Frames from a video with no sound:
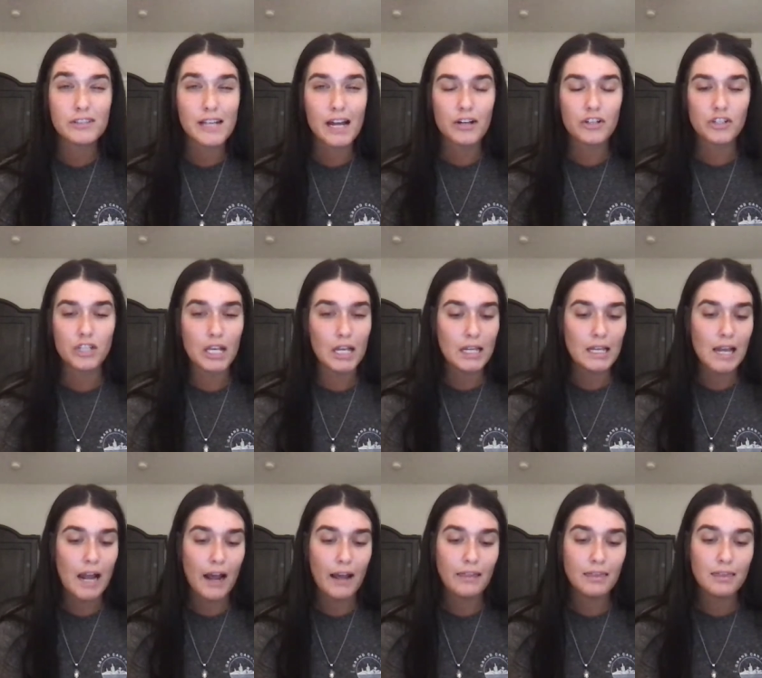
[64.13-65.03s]
actually a
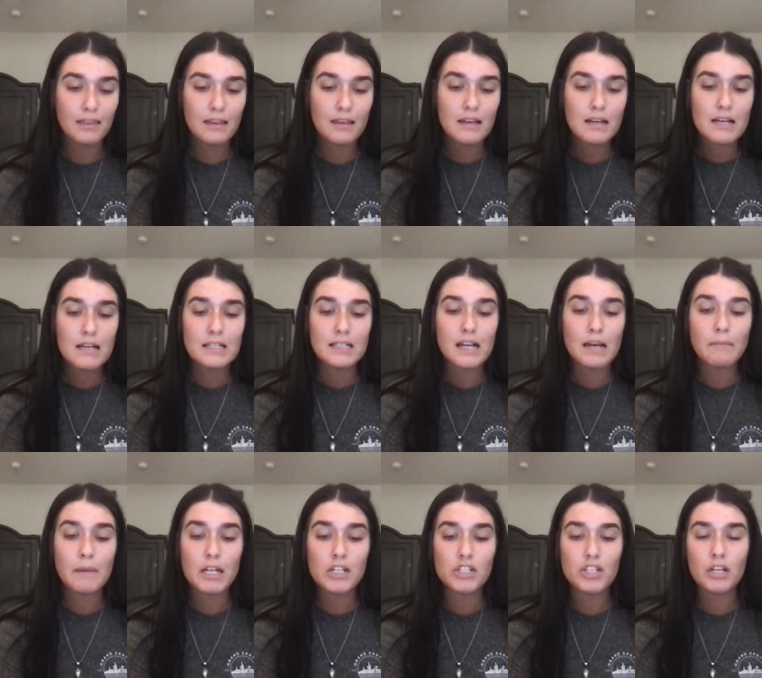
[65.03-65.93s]
9th
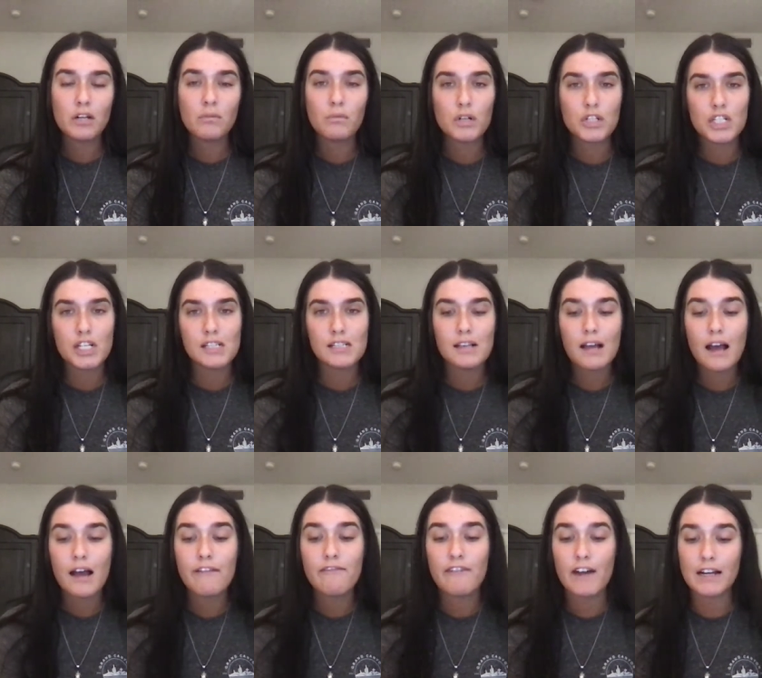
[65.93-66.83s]
dimension, which is
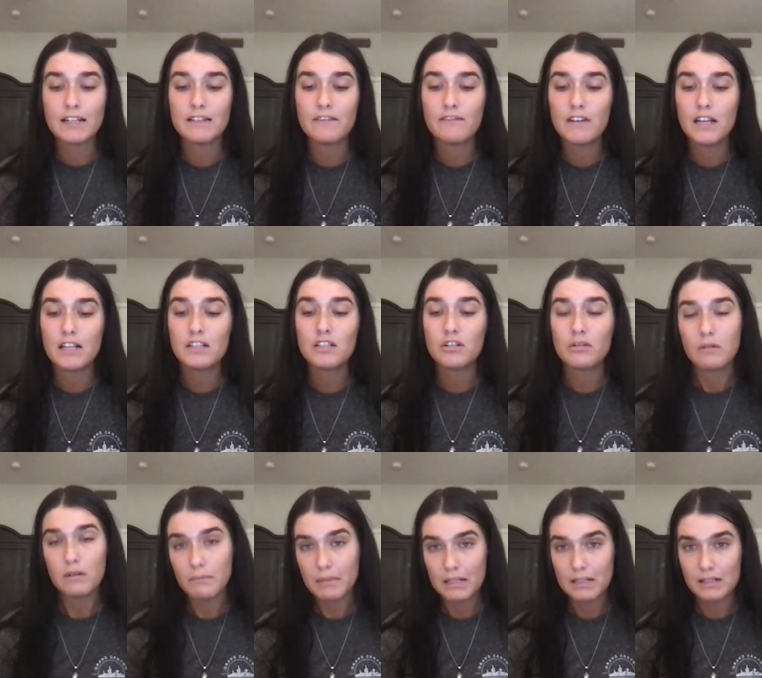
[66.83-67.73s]
effectiveness
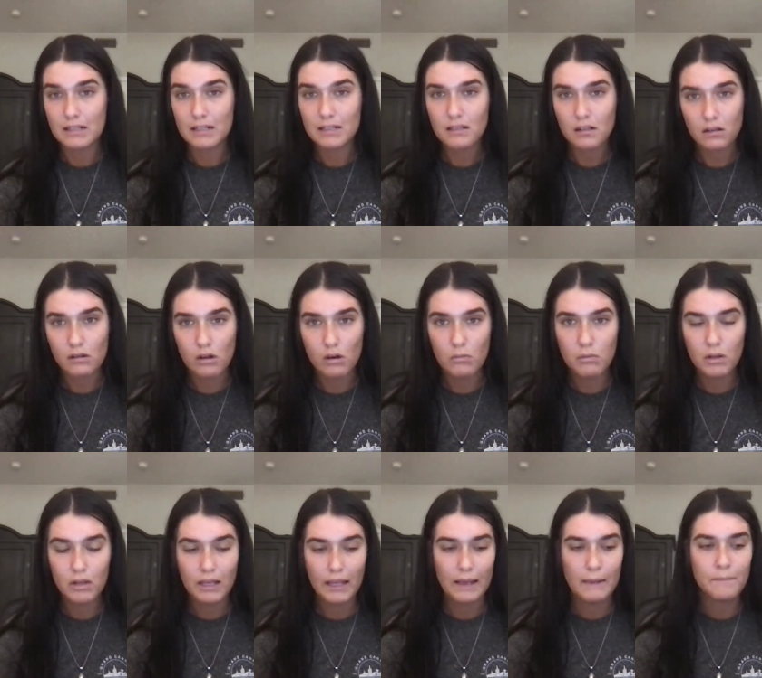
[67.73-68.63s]
doing business
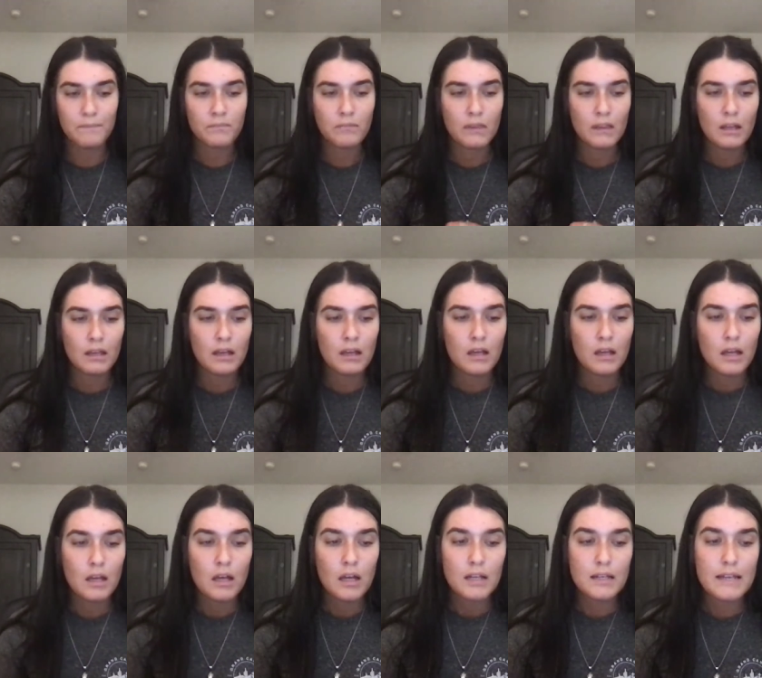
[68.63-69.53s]
globally.
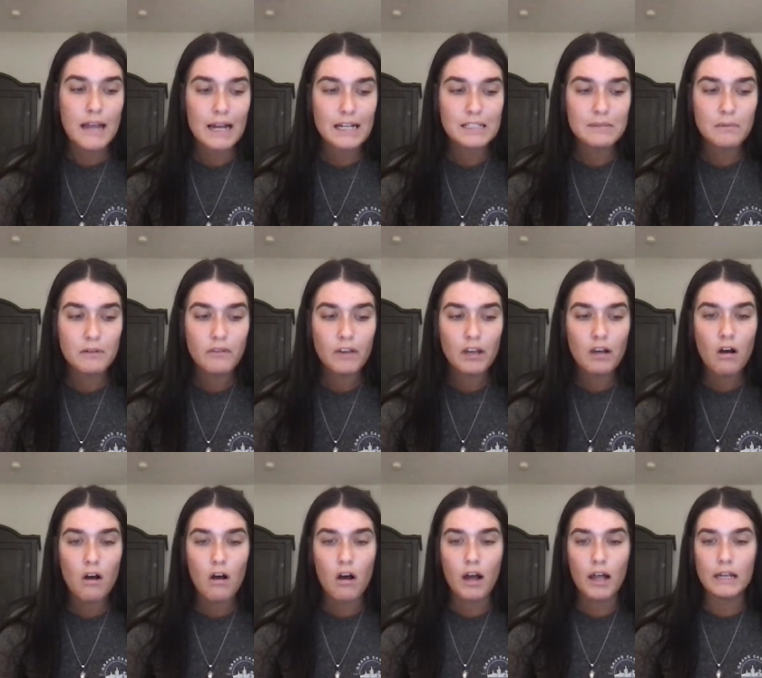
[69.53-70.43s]
Next, moving
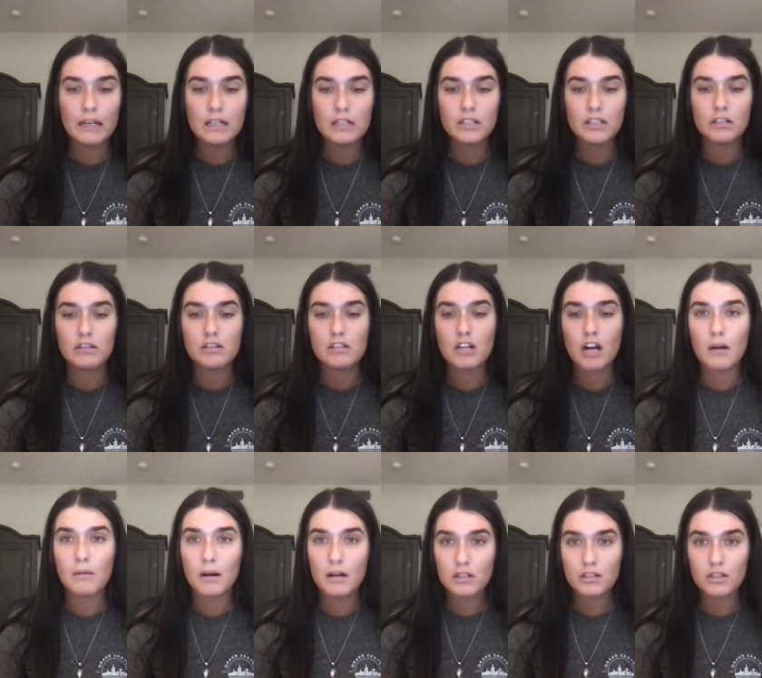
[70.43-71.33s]
on to
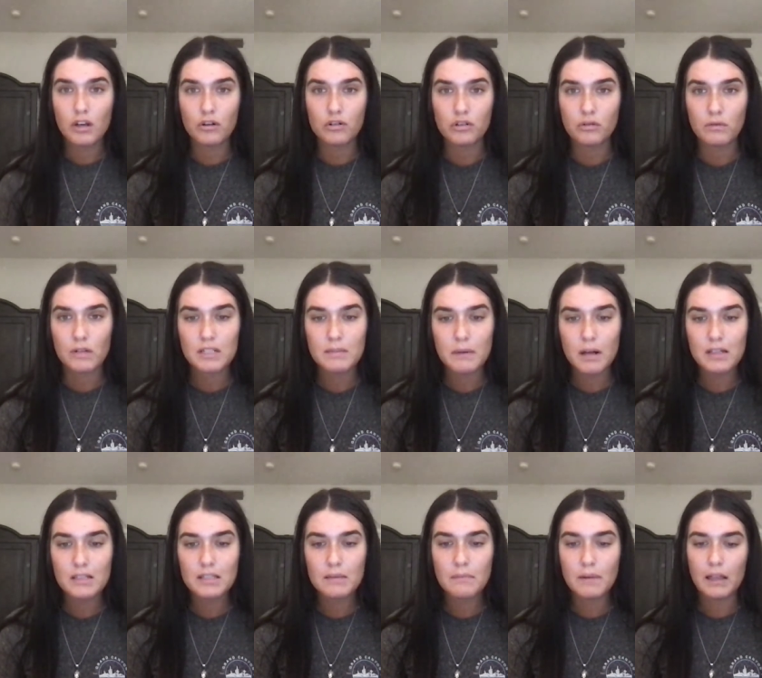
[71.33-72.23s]
Starbucks social
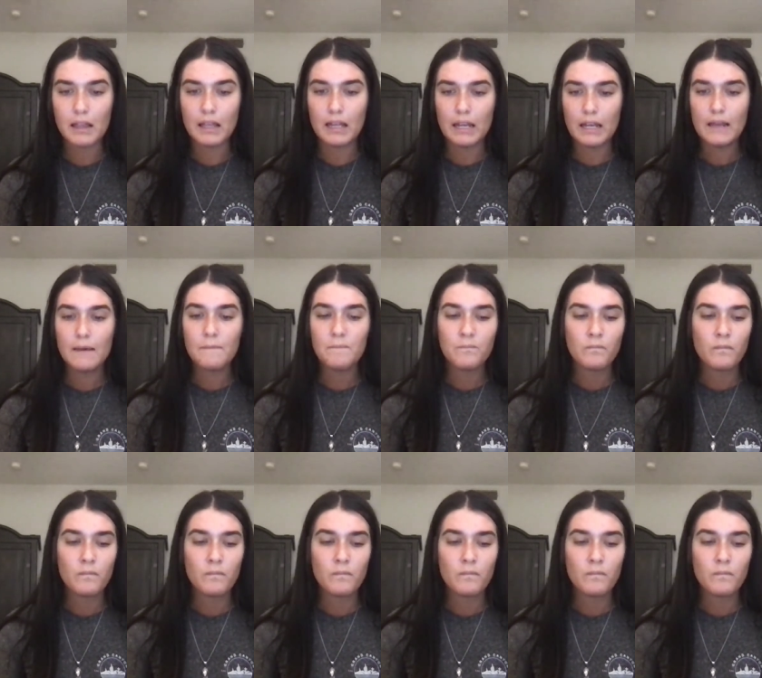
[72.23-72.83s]
responsibility.